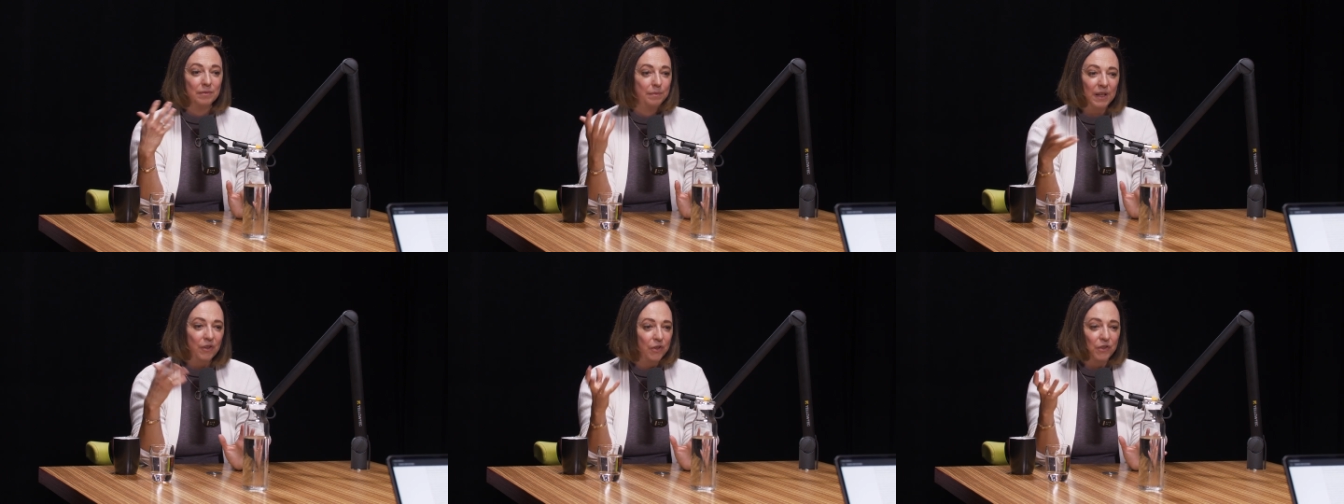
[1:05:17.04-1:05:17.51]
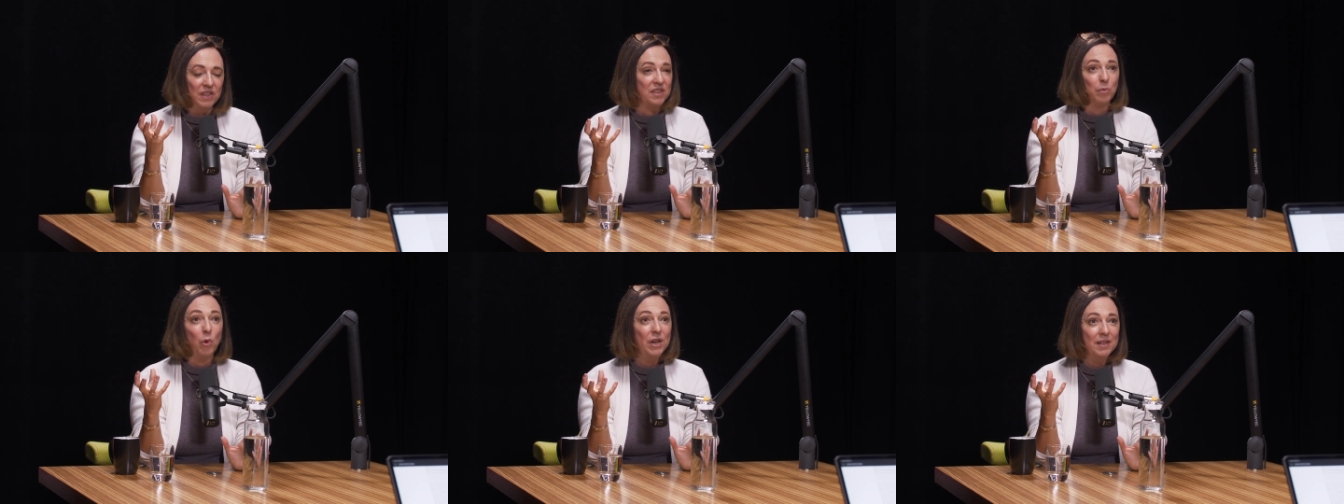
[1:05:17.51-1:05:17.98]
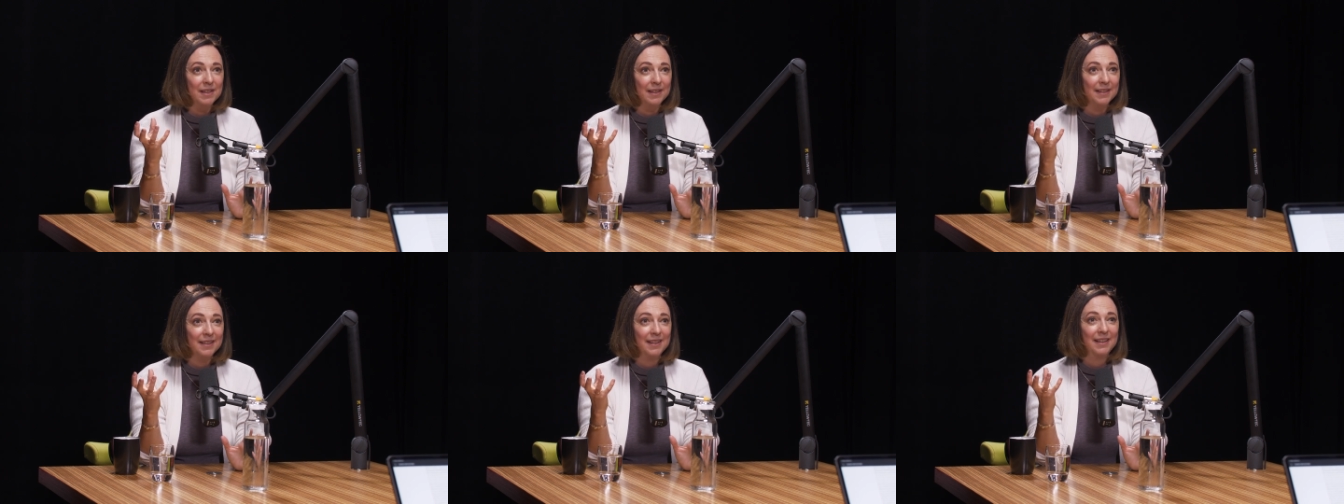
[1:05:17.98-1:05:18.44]
bitter and
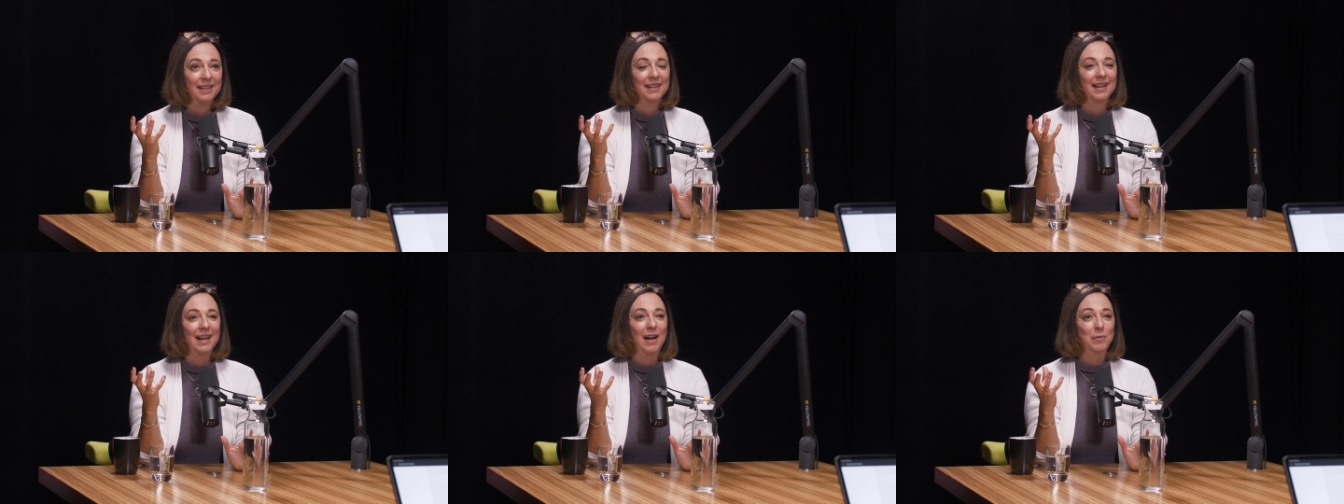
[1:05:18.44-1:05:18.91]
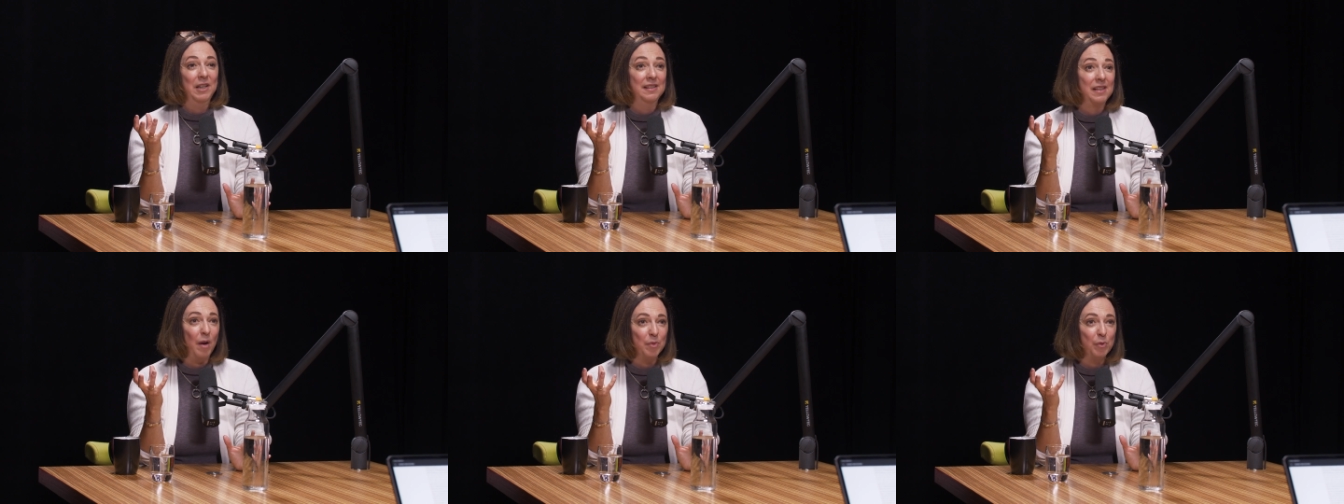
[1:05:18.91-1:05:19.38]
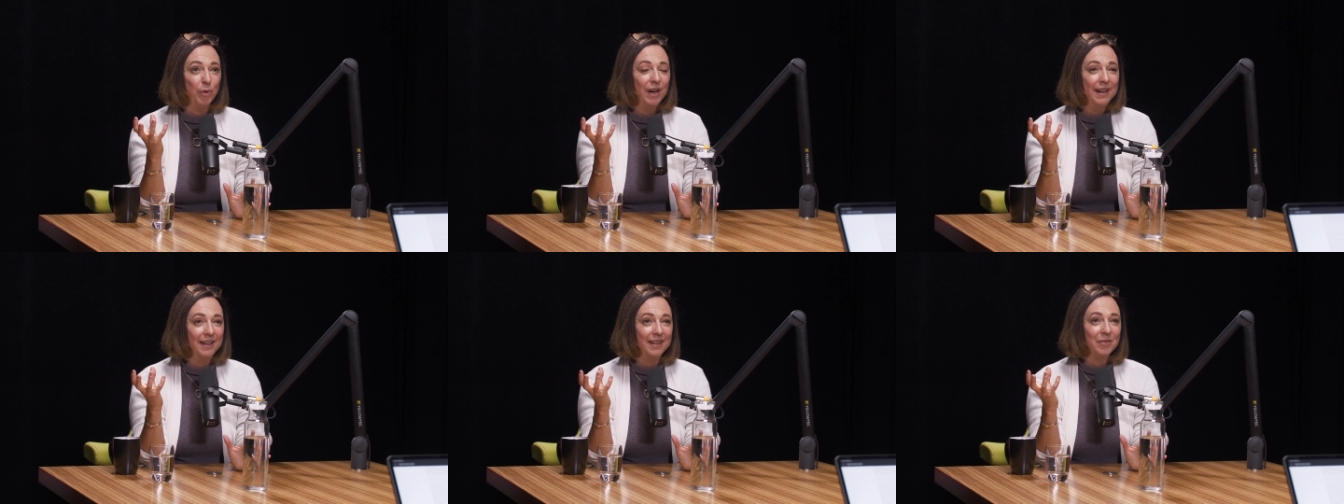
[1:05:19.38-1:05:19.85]
disappointed, um, and he stops
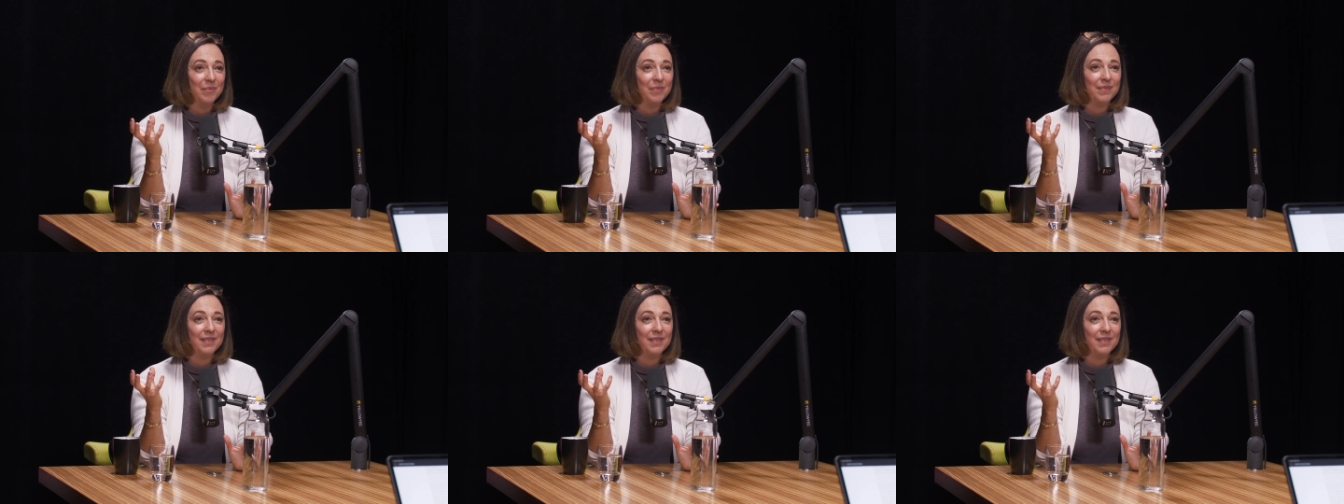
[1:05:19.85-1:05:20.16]
praying,